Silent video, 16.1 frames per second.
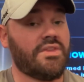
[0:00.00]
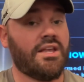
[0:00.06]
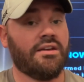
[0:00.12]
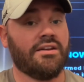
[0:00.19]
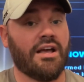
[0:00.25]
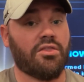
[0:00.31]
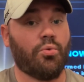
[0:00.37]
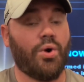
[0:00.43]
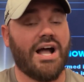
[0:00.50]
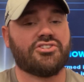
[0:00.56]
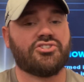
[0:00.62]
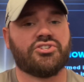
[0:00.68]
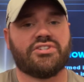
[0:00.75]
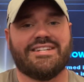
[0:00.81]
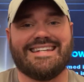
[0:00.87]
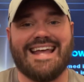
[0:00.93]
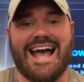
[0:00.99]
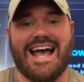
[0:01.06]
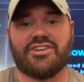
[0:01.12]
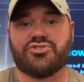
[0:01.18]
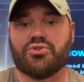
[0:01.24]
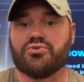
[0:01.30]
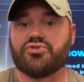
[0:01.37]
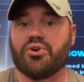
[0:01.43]
Now, the Washington
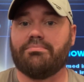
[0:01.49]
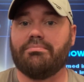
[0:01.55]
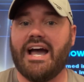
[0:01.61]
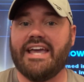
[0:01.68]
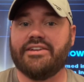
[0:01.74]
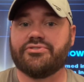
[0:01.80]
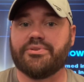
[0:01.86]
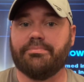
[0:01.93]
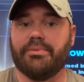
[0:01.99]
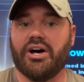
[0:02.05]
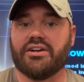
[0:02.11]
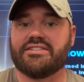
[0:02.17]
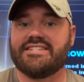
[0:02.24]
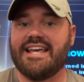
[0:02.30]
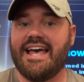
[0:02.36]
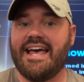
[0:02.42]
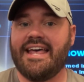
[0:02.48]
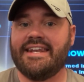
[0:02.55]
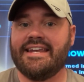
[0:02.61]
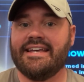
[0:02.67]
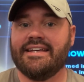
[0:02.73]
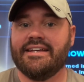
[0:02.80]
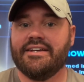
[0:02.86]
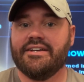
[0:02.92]
Nationals are minus a buck
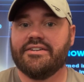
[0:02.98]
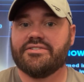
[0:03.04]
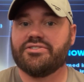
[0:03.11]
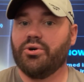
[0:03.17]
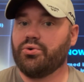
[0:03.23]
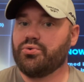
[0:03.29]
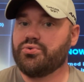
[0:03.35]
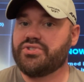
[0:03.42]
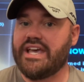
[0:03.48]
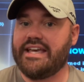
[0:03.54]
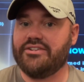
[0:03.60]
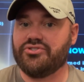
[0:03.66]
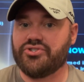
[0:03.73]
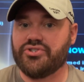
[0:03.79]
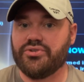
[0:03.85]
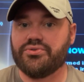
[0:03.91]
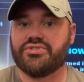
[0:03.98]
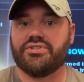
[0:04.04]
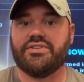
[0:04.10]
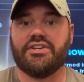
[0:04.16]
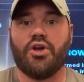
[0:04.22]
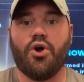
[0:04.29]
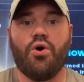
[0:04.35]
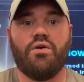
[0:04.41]
10, totals eight, juice to
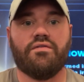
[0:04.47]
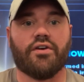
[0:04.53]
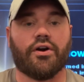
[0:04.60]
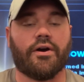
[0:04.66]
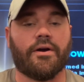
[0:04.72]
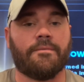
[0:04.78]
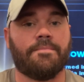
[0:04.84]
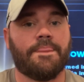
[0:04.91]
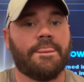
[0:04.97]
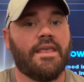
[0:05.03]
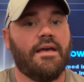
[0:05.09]
the over.